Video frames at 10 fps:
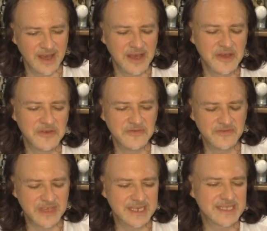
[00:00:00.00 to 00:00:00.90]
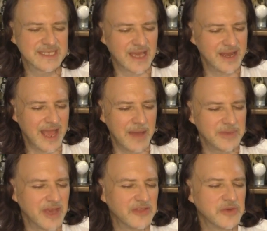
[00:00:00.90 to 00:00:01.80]
Venus sign,
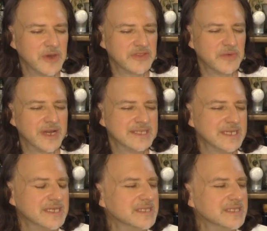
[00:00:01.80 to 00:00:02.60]
happy, healthy, wealthy, wise,